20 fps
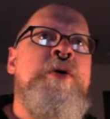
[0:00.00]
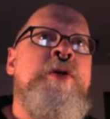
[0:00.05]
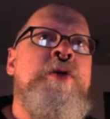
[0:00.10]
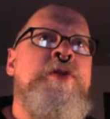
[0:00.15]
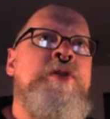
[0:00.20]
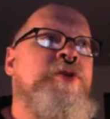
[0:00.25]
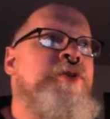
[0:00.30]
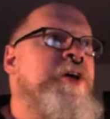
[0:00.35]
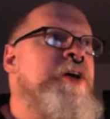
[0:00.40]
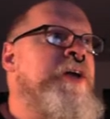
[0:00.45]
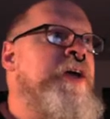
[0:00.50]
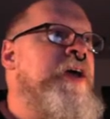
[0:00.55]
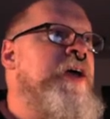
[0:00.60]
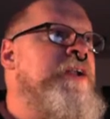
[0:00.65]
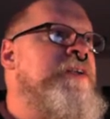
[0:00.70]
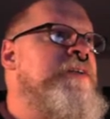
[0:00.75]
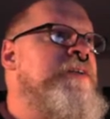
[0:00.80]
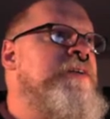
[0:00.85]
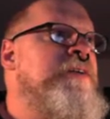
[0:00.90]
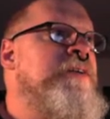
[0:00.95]
looking
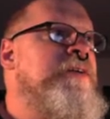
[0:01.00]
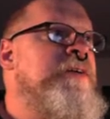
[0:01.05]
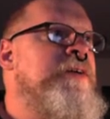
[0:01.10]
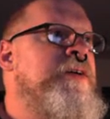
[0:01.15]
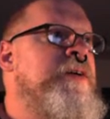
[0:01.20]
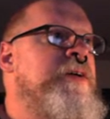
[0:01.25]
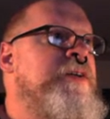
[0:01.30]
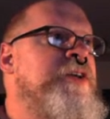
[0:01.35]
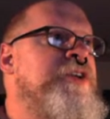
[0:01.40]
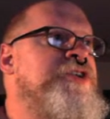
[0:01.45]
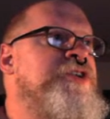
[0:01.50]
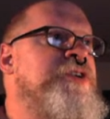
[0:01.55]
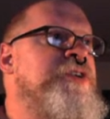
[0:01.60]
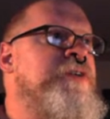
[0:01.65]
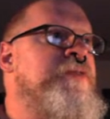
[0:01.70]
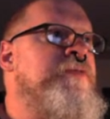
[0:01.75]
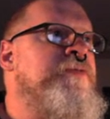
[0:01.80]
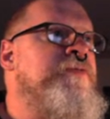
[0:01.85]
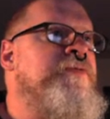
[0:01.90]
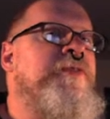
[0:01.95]
at
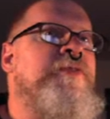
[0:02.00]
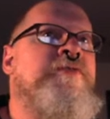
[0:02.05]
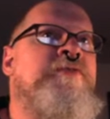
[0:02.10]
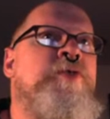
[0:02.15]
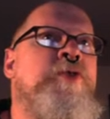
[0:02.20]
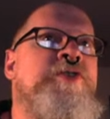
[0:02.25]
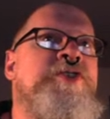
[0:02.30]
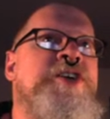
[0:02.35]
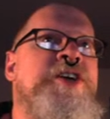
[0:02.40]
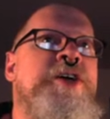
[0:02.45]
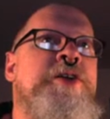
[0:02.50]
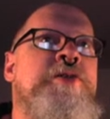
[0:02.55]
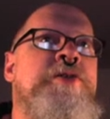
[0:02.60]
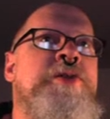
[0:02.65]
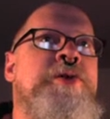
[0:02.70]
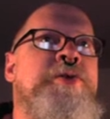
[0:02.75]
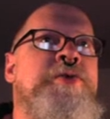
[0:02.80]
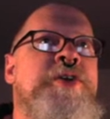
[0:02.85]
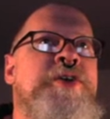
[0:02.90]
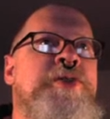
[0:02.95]
initiative
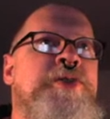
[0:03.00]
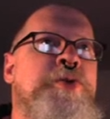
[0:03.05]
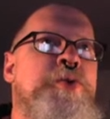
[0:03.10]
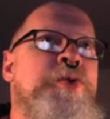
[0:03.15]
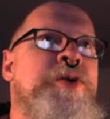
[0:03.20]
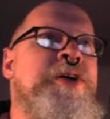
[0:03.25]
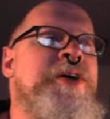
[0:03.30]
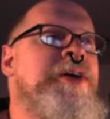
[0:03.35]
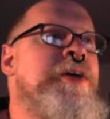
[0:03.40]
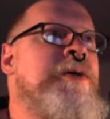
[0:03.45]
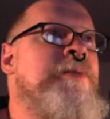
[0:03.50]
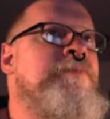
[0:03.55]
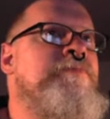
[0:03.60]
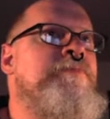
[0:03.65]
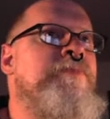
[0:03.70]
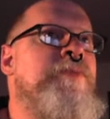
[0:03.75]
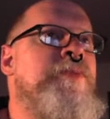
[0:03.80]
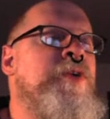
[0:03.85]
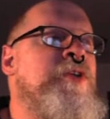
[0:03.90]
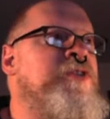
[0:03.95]
1433,
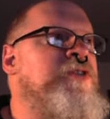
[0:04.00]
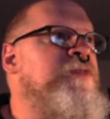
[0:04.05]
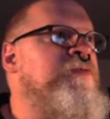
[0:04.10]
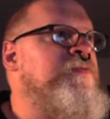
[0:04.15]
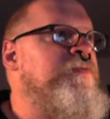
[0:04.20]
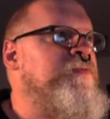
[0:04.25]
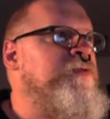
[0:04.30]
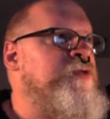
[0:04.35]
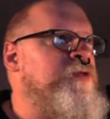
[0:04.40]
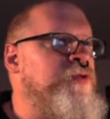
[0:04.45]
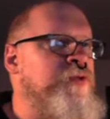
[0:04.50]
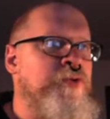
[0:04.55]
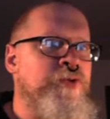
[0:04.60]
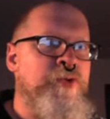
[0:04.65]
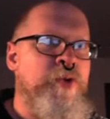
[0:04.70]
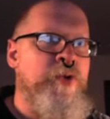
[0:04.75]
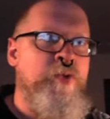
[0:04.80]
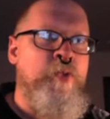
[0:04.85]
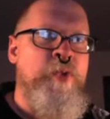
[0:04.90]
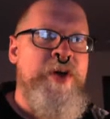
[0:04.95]
it's
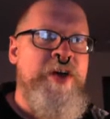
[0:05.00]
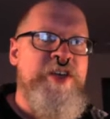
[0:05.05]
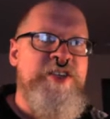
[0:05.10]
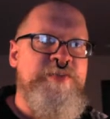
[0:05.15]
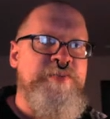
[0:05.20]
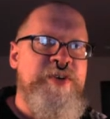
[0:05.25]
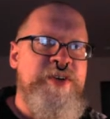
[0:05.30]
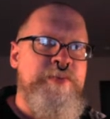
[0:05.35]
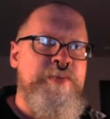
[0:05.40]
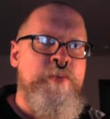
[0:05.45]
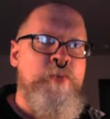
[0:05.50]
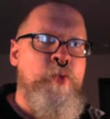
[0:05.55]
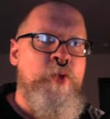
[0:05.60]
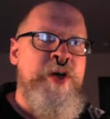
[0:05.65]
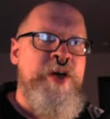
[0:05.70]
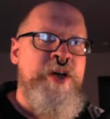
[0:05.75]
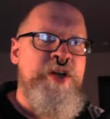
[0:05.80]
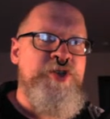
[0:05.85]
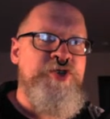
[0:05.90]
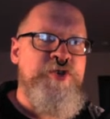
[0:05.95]
to raise minimum
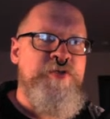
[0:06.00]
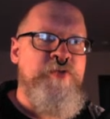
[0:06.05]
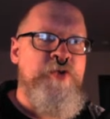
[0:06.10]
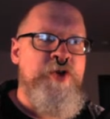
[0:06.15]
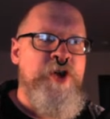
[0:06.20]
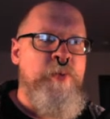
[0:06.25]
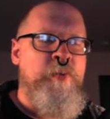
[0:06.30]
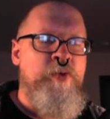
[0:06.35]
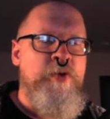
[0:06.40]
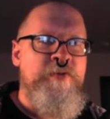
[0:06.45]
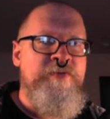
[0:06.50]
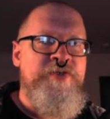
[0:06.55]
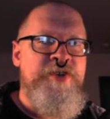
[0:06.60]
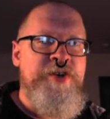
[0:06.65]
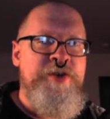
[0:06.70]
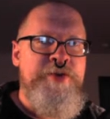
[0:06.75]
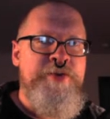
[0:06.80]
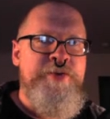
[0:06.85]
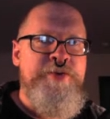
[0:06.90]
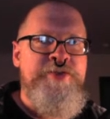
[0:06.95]
wage over a number of
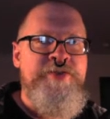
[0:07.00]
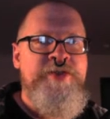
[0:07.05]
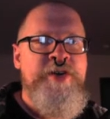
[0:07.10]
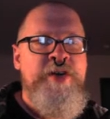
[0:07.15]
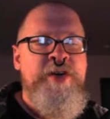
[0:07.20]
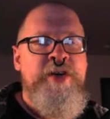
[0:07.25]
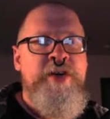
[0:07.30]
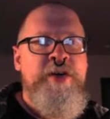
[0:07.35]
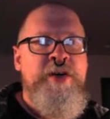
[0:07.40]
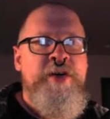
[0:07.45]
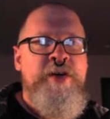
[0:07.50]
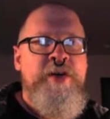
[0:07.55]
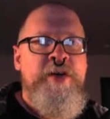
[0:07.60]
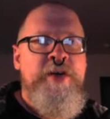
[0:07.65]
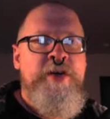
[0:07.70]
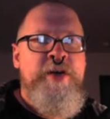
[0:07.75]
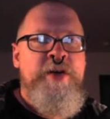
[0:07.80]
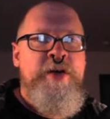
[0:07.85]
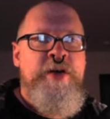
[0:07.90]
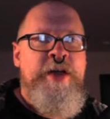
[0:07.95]
years.
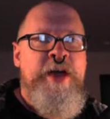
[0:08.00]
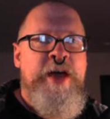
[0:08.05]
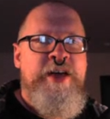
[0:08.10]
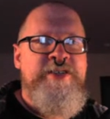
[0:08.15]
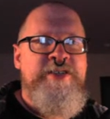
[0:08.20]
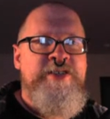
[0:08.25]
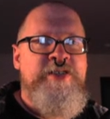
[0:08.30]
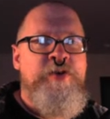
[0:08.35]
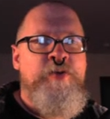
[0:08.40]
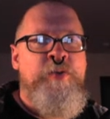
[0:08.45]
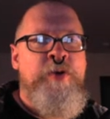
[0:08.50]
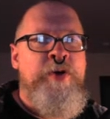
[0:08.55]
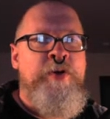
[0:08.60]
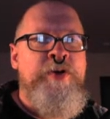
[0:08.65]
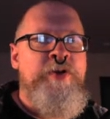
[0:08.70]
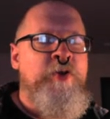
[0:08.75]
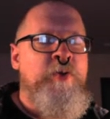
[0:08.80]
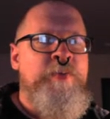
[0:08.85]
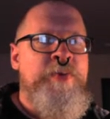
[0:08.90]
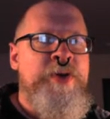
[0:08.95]
It has it to where
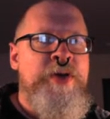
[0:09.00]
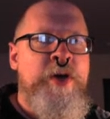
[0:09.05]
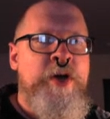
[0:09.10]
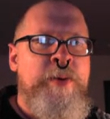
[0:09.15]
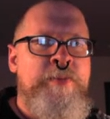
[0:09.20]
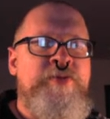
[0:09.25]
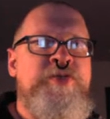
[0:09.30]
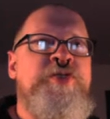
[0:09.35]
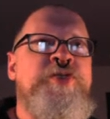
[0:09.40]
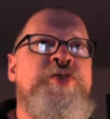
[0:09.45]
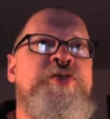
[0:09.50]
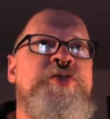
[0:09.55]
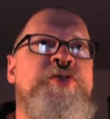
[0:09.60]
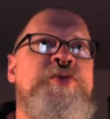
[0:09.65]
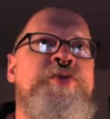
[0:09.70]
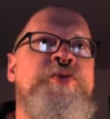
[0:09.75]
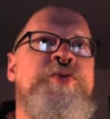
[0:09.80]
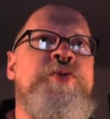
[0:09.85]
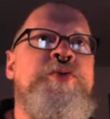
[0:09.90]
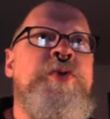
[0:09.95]
it'll be up
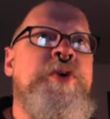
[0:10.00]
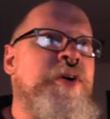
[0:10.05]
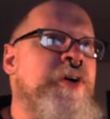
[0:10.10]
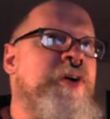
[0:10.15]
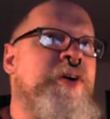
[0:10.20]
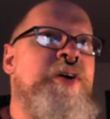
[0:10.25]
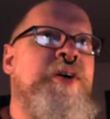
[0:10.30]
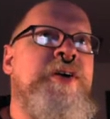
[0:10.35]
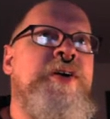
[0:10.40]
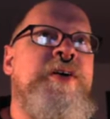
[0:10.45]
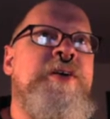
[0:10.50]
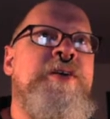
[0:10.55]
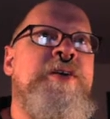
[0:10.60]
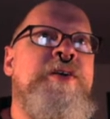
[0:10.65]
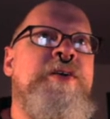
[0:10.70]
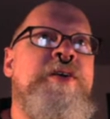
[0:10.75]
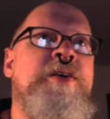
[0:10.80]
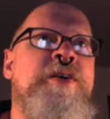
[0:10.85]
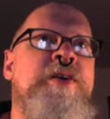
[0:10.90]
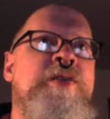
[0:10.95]
to uh,
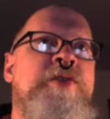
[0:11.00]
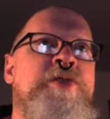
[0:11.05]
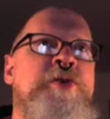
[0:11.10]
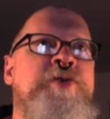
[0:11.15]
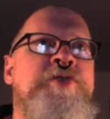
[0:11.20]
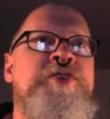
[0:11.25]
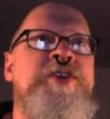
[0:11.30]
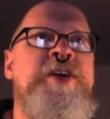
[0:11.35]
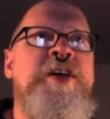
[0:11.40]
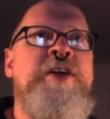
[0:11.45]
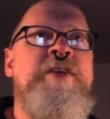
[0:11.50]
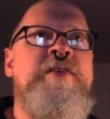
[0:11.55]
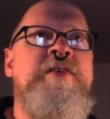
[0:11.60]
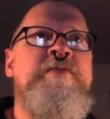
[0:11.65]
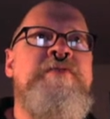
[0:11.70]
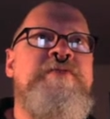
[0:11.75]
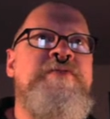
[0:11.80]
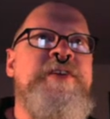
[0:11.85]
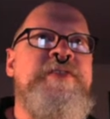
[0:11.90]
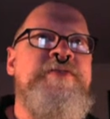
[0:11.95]

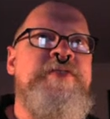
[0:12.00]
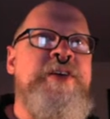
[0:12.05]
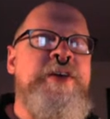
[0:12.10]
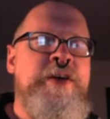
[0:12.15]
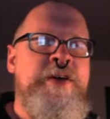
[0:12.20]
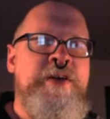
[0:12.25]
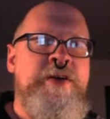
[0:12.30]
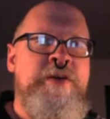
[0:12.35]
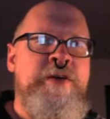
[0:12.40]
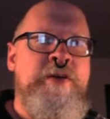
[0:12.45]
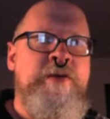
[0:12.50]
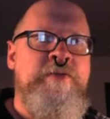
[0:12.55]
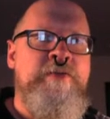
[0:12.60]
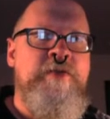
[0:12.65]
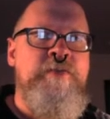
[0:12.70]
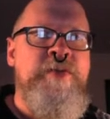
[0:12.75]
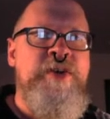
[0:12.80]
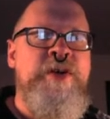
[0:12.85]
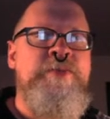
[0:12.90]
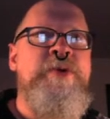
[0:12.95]
1350 for
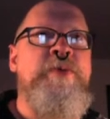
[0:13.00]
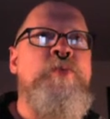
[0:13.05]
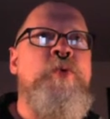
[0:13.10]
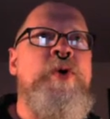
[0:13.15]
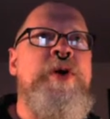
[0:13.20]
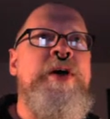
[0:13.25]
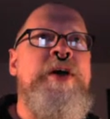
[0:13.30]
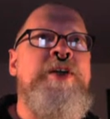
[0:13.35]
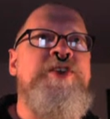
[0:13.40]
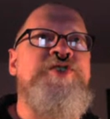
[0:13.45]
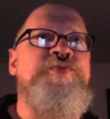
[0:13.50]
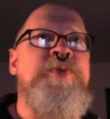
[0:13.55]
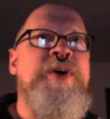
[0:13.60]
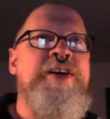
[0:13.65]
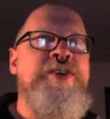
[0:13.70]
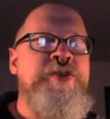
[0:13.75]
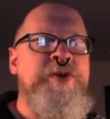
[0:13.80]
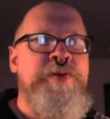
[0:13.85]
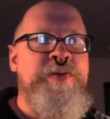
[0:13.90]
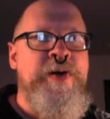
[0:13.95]
minimum wage by
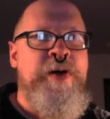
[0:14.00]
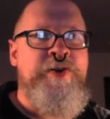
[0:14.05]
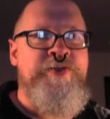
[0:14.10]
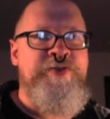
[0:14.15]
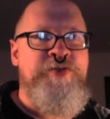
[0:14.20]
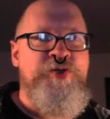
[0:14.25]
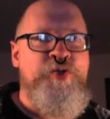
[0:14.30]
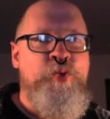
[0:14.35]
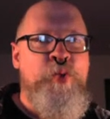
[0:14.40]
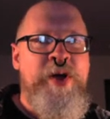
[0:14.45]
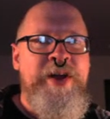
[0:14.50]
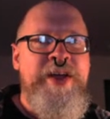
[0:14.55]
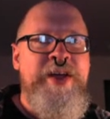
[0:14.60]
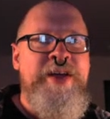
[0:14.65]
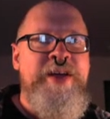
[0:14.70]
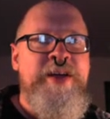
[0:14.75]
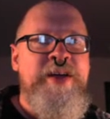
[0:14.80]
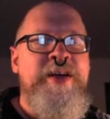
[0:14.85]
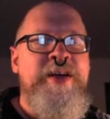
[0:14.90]
2020.